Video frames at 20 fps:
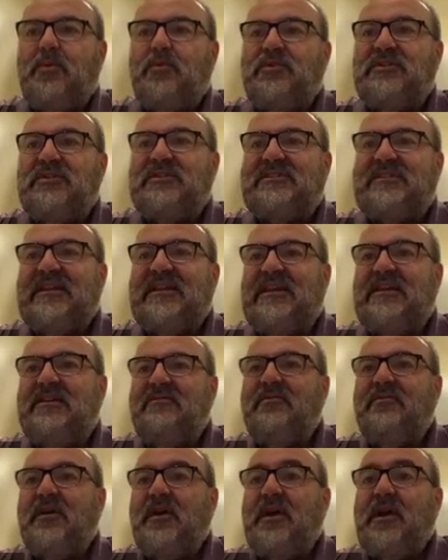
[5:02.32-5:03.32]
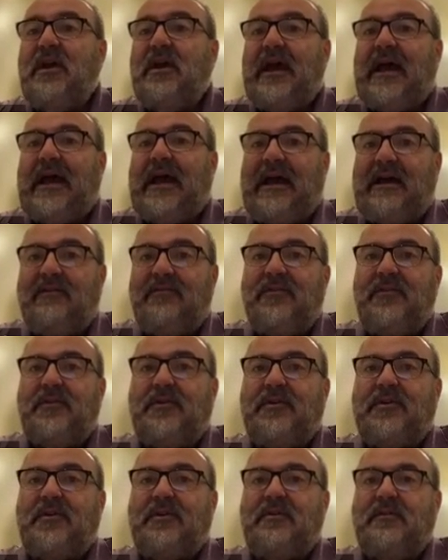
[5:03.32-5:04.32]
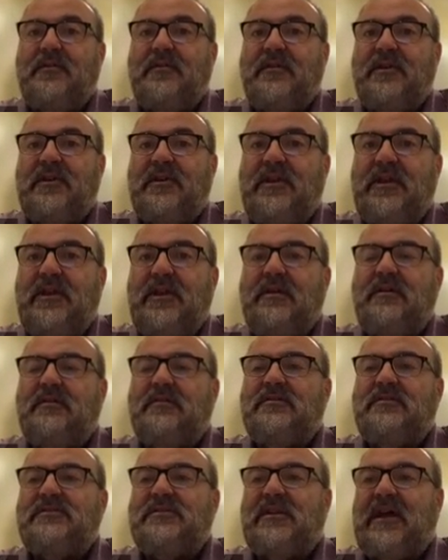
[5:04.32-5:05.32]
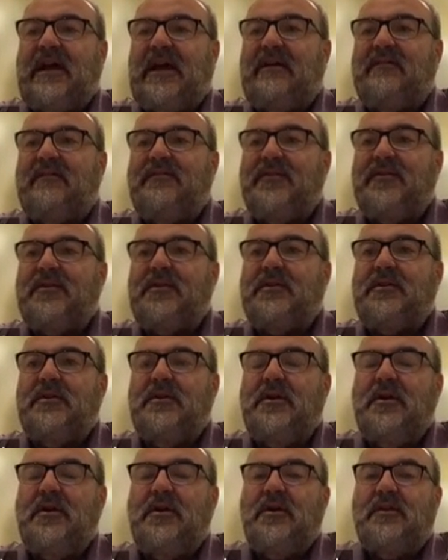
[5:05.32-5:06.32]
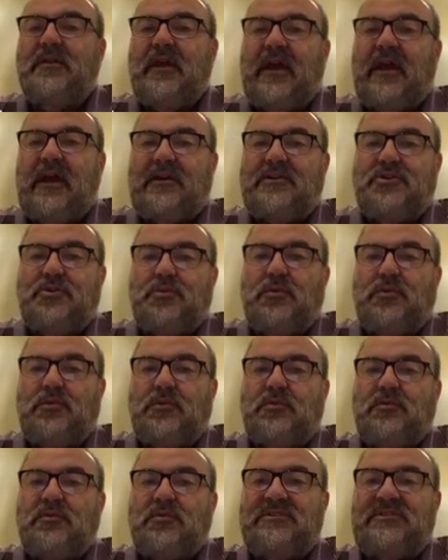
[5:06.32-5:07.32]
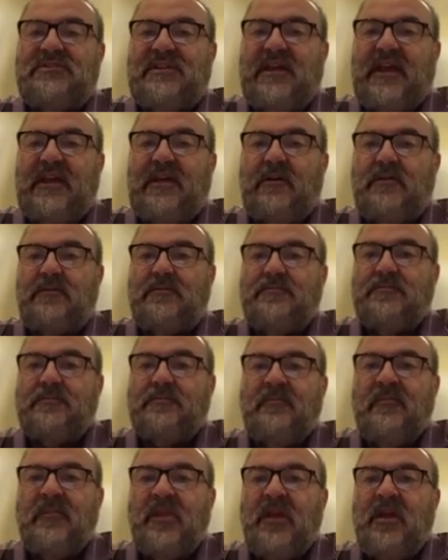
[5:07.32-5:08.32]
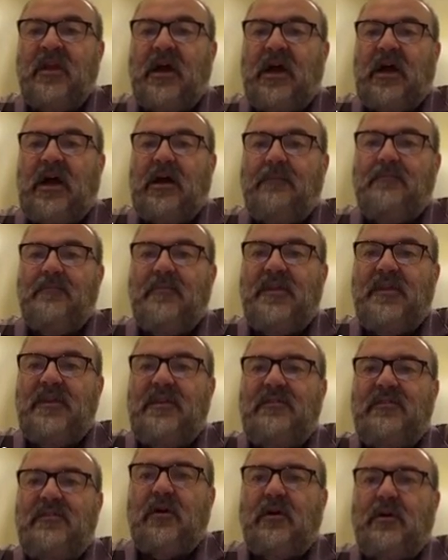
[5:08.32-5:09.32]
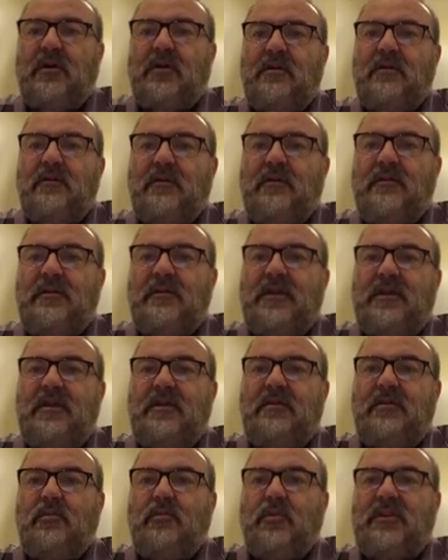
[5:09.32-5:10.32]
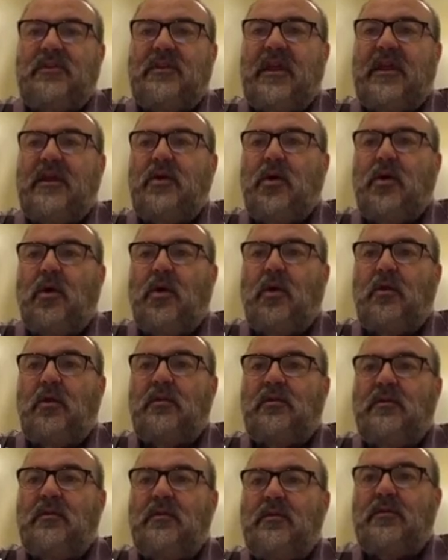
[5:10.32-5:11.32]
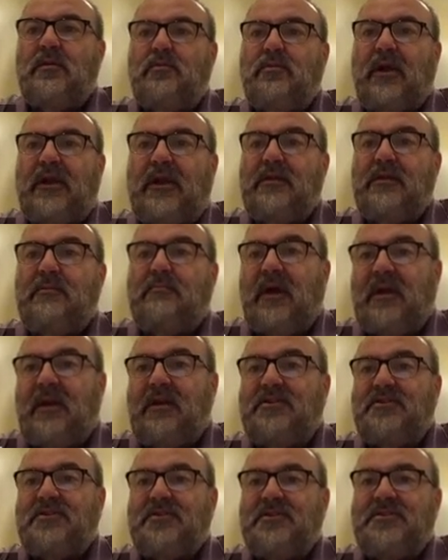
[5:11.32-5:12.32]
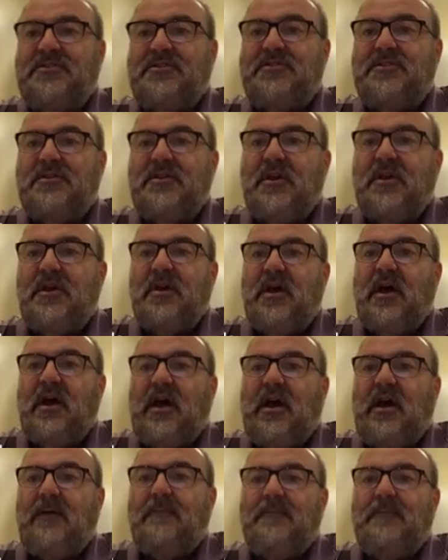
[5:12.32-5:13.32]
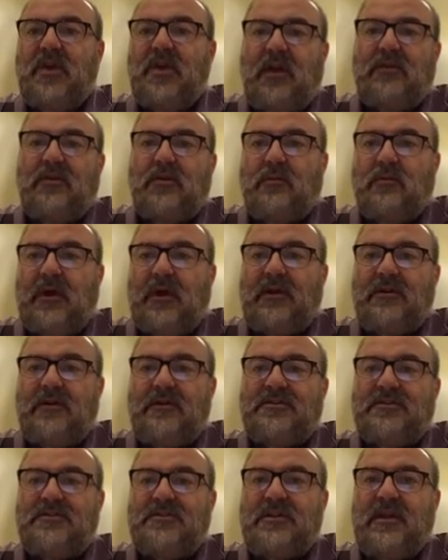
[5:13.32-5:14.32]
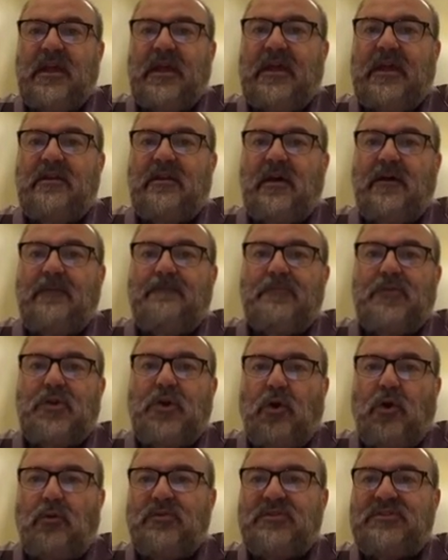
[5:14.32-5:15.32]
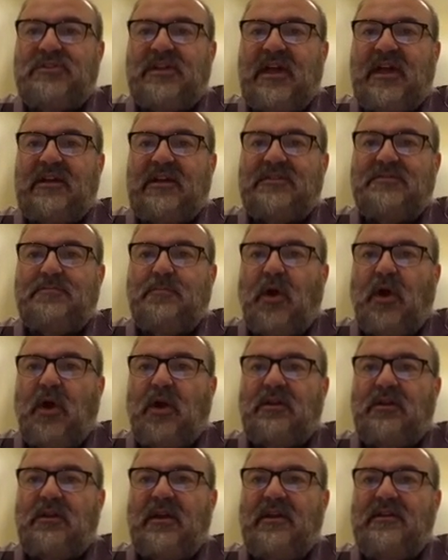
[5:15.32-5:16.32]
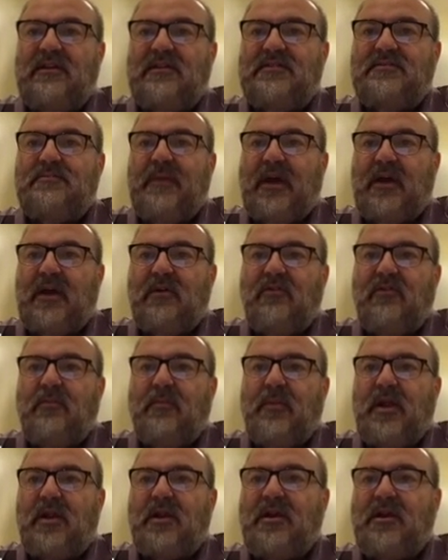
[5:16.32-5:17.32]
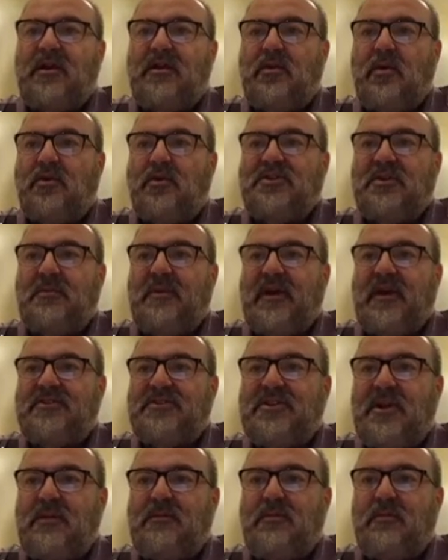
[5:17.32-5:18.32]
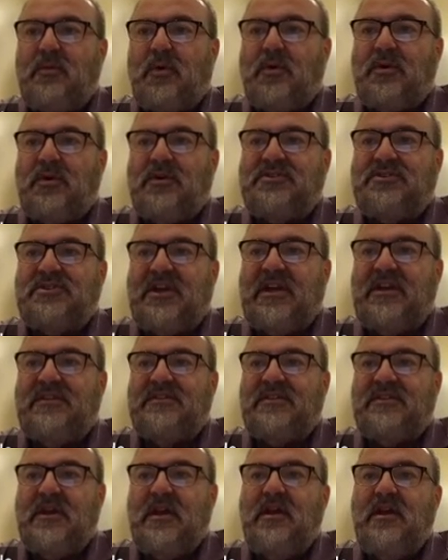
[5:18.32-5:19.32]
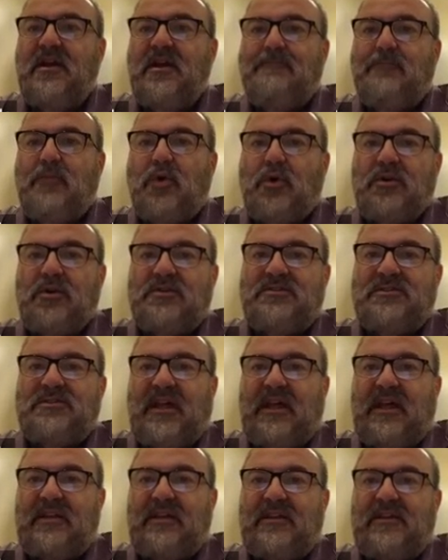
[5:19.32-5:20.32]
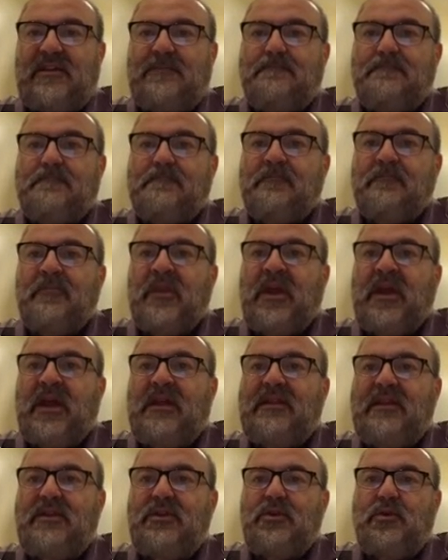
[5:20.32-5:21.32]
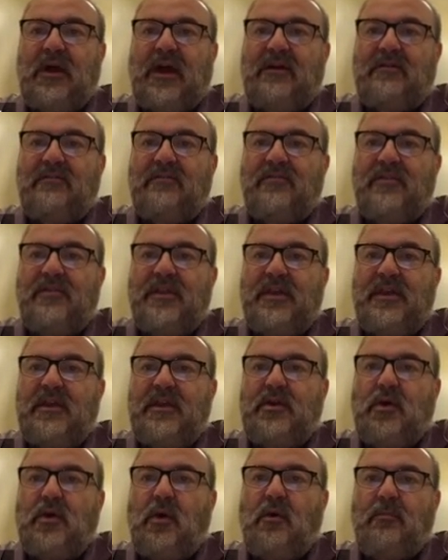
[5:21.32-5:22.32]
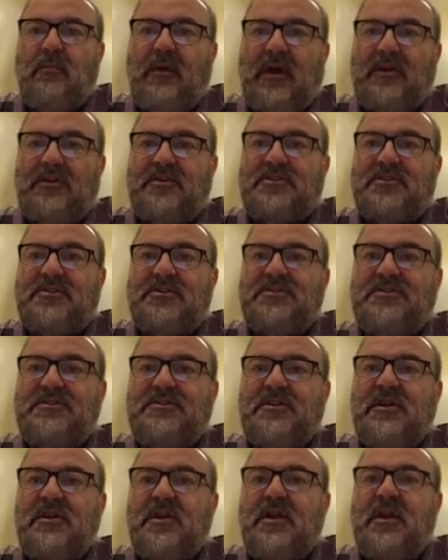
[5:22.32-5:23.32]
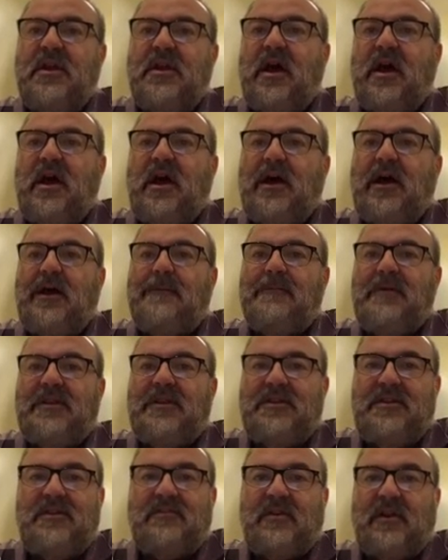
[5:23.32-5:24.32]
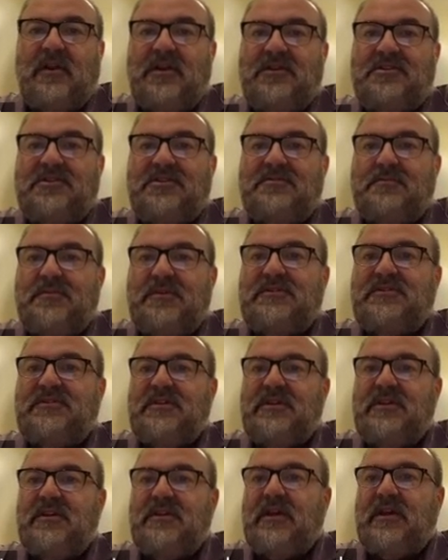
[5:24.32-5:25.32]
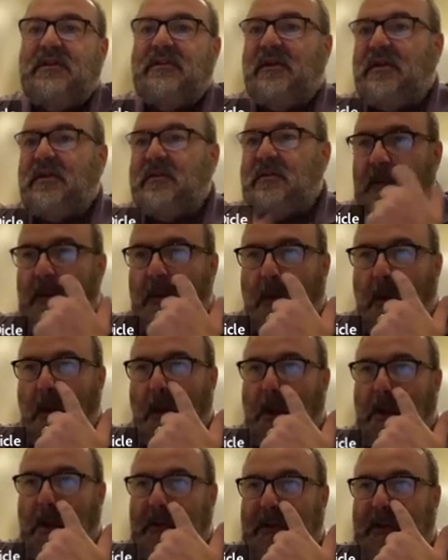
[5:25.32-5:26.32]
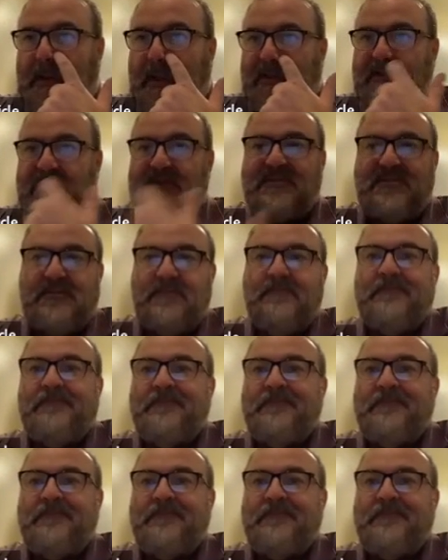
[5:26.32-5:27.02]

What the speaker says: receive after the yields and after the actual sale. These are what they call the running managers, the underwriters, and Goldman Sachs, Barclays, Bank of America, Deutsche Bank, JP Morgan Chase, Morgan Stanley. And then you have the co-managers, and these are HSBC and the others.